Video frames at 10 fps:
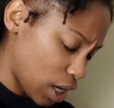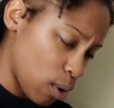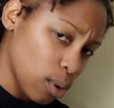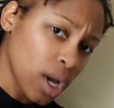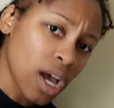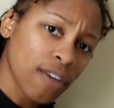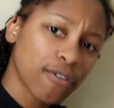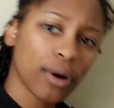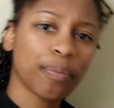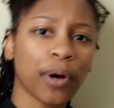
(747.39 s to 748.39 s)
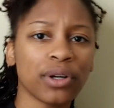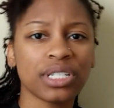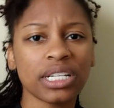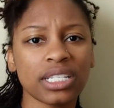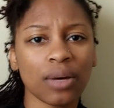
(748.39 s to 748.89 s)
Oh, for a
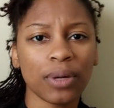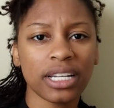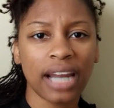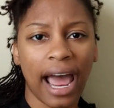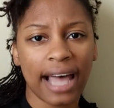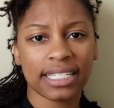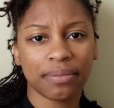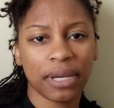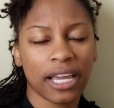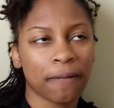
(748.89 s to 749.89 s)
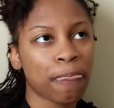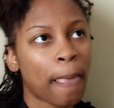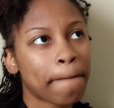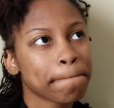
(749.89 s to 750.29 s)
person, someone did ask me